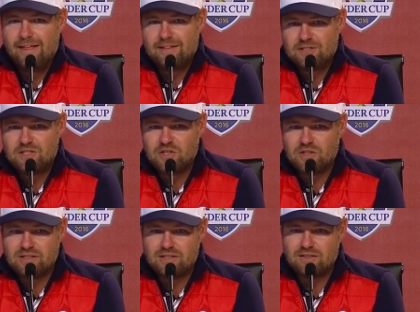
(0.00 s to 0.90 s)

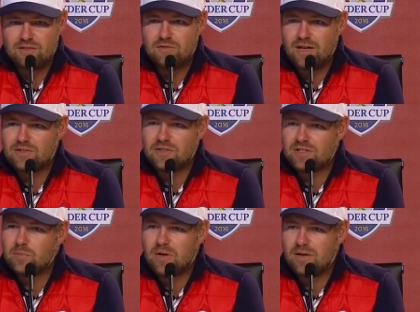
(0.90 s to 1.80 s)
still, until you've actually
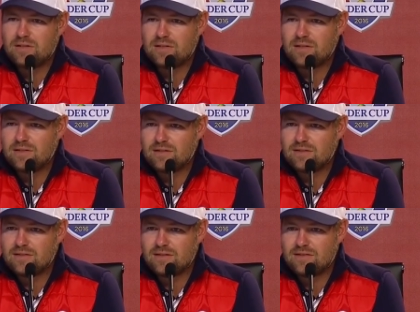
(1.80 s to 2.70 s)
experienced it,
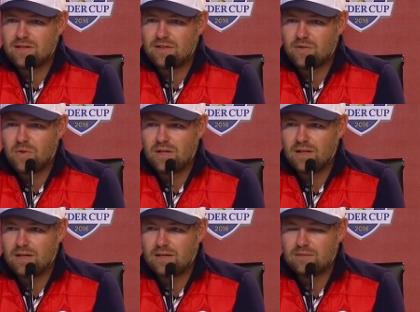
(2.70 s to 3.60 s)
there's nothing quite
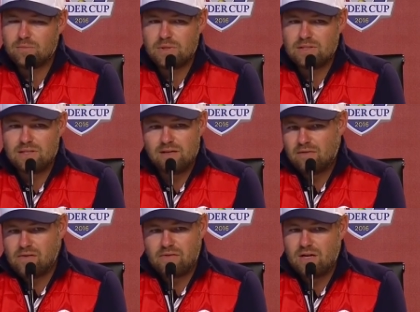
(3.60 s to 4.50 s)
like it. But
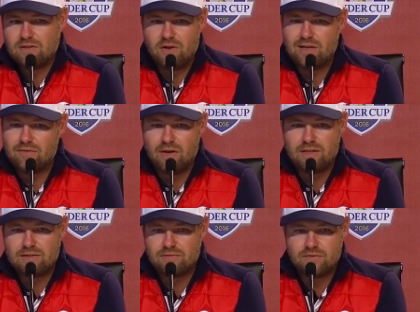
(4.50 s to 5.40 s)
I've gotten great
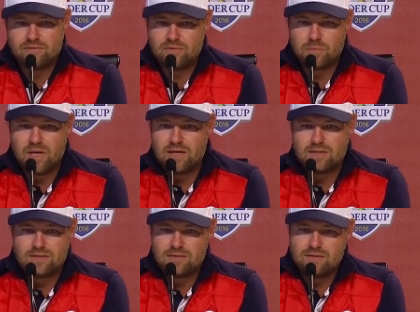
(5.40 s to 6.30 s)
advice from
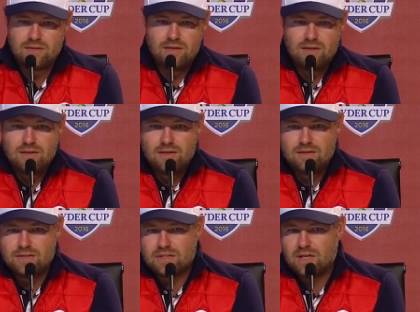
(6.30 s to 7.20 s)
guys and
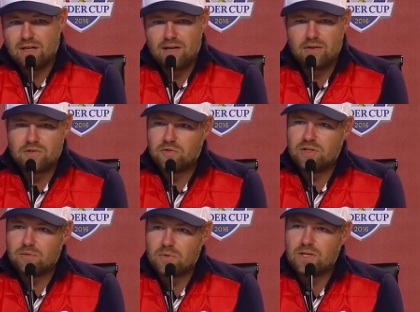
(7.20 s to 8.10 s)
just kind of how to
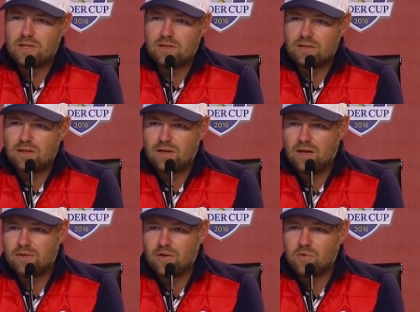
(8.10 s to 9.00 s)
treat the week and
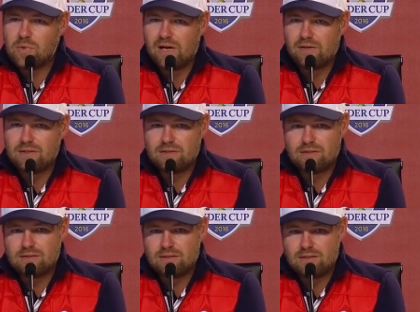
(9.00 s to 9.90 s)
how to go about it, and